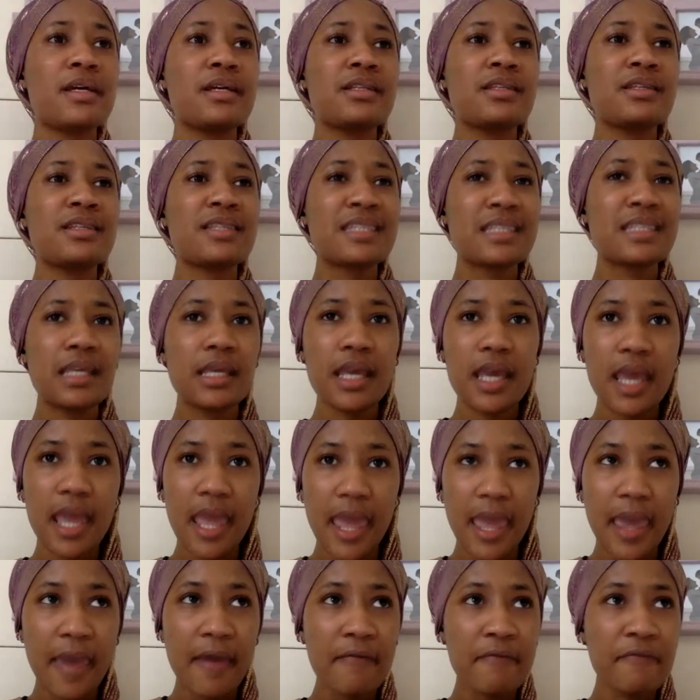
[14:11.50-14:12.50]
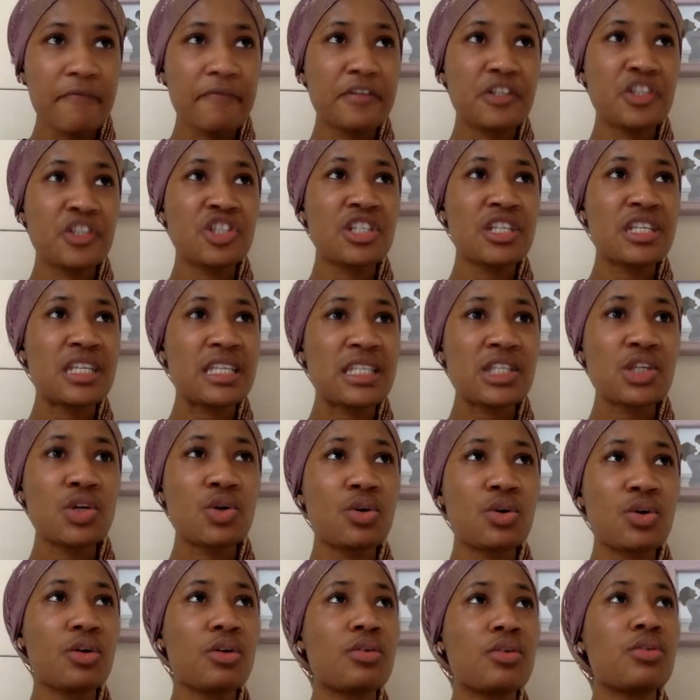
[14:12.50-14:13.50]
to see if she's
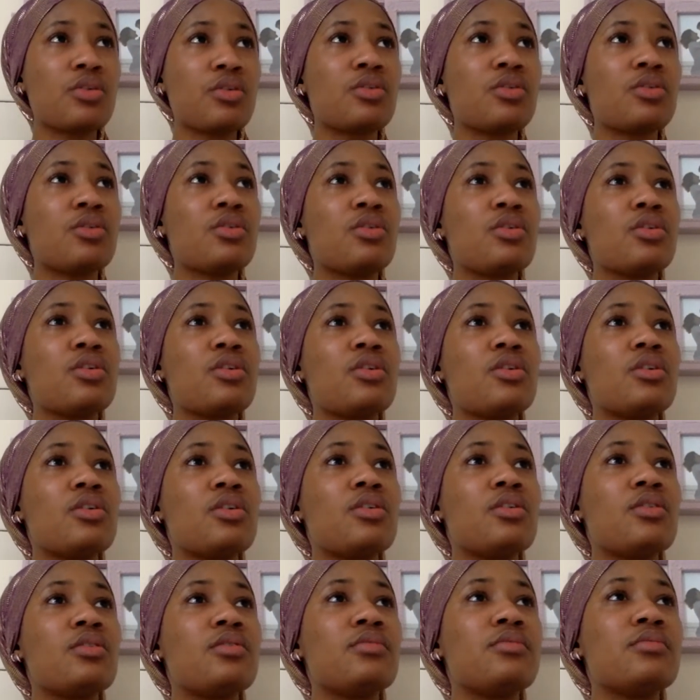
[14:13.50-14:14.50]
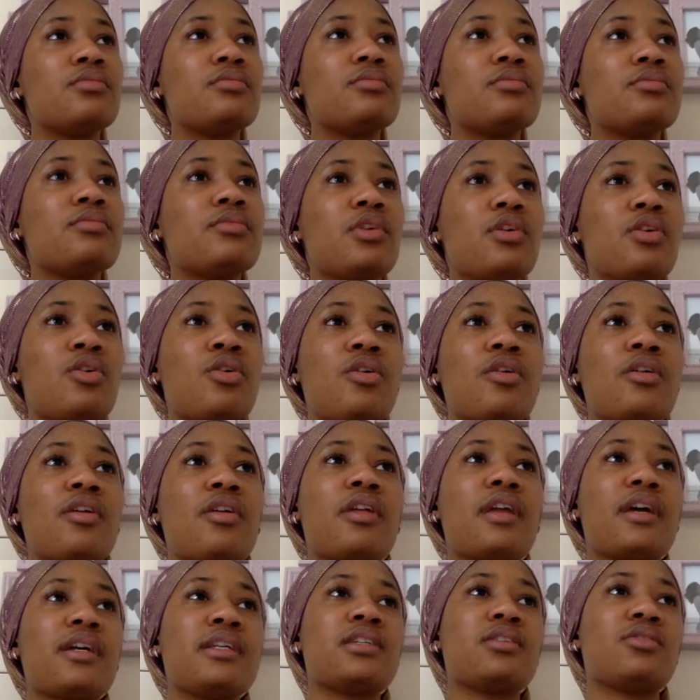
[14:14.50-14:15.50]
gonna. Hold
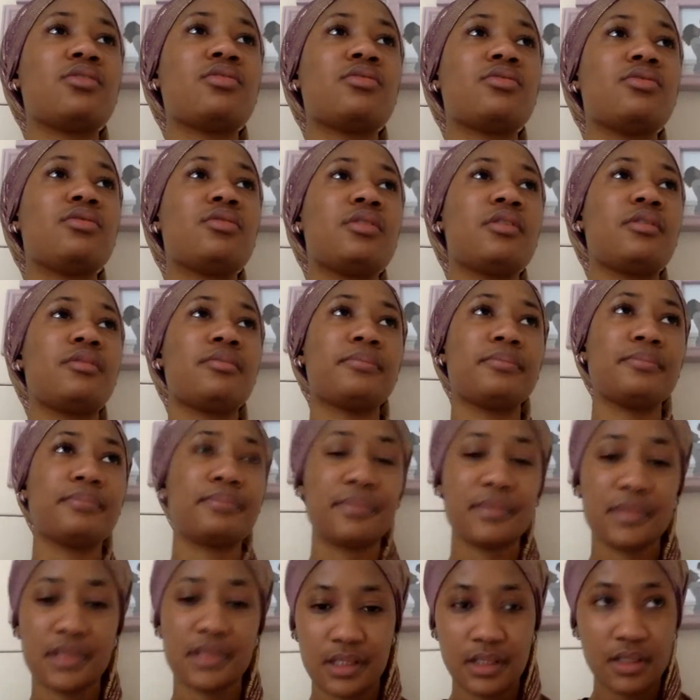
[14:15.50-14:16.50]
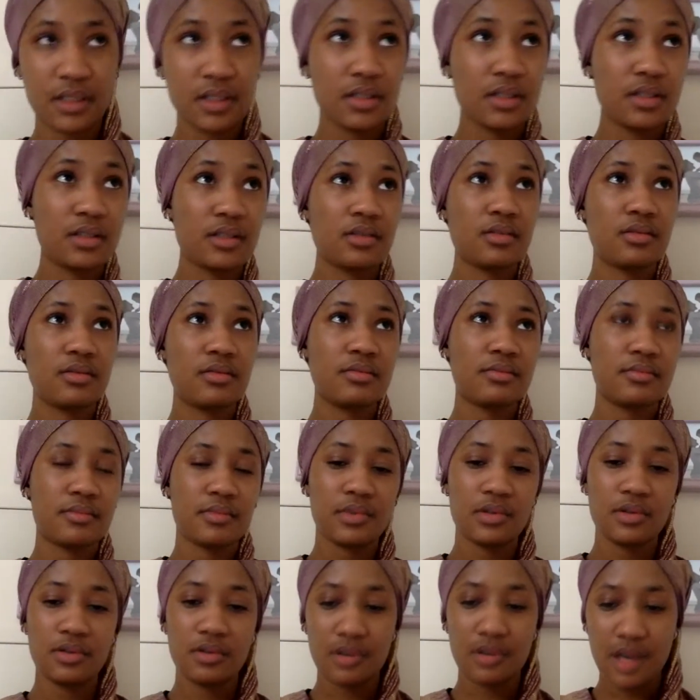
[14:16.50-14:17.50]
on, I said to hold on.
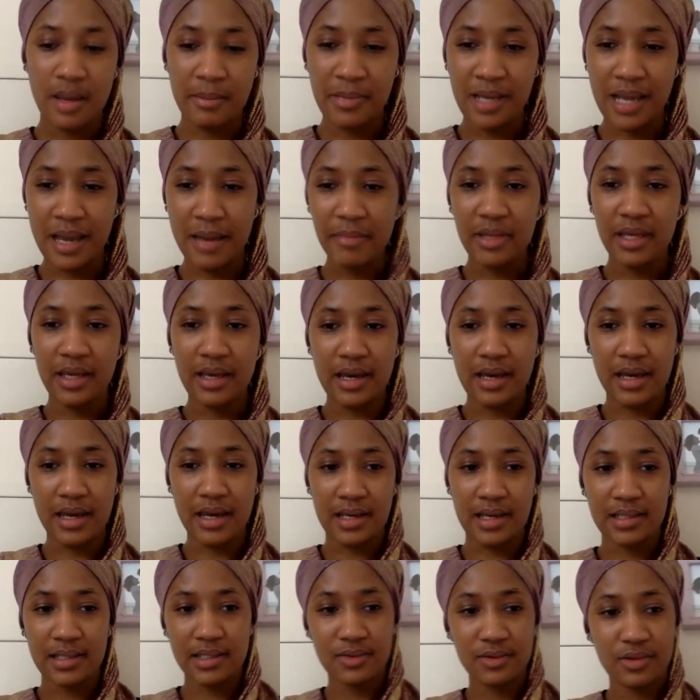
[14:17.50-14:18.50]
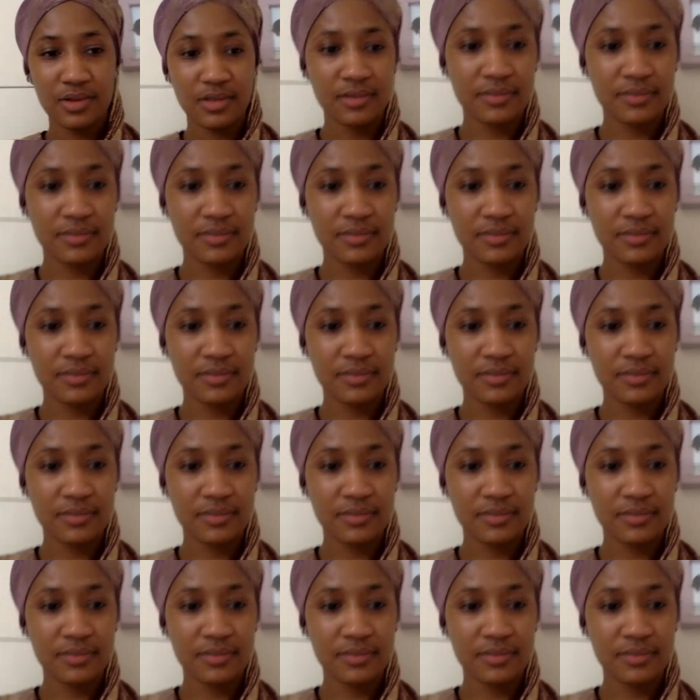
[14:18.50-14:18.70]
I'm coming, guys.